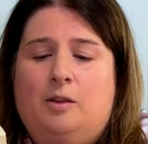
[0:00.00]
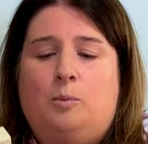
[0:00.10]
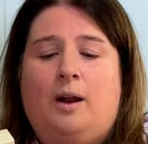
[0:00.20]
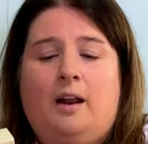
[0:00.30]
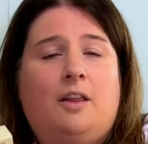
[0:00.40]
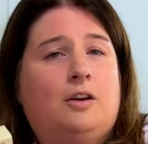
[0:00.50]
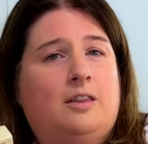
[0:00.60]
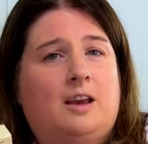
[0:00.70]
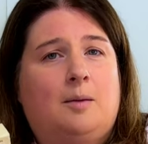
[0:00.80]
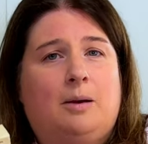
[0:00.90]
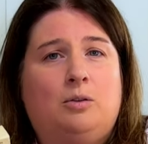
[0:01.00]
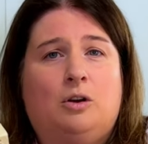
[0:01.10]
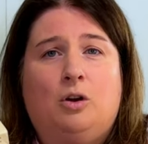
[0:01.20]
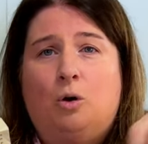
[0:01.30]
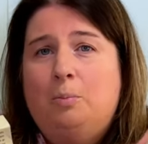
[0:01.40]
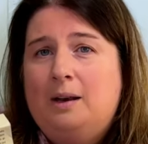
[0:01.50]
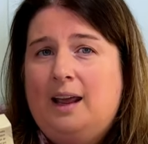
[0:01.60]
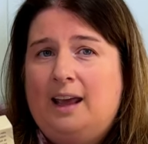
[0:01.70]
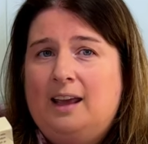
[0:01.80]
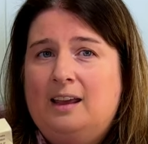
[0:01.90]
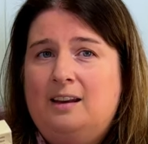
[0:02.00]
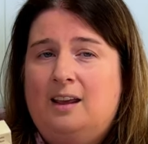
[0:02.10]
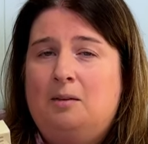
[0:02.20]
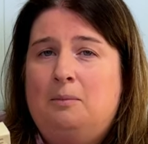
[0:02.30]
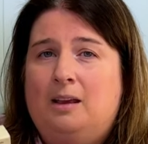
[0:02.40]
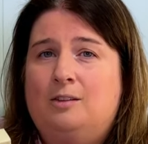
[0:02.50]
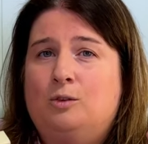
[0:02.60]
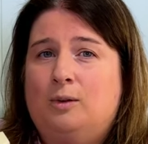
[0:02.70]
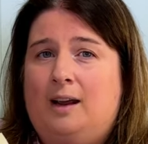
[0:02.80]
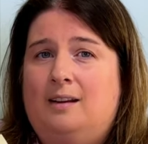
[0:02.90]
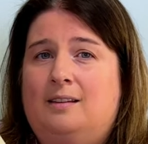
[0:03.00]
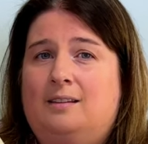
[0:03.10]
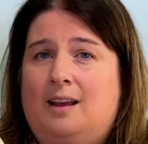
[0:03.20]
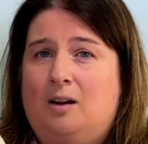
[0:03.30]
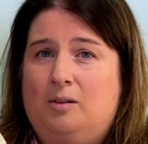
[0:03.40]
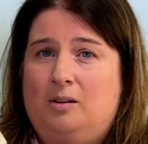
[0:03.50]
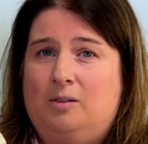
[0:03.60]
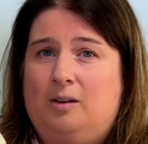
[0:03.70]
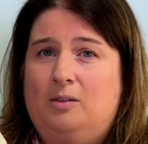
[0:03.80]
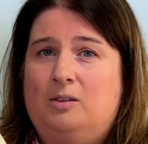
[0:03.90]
The one other thing about the Copenhagen, it makes great sauerkraut.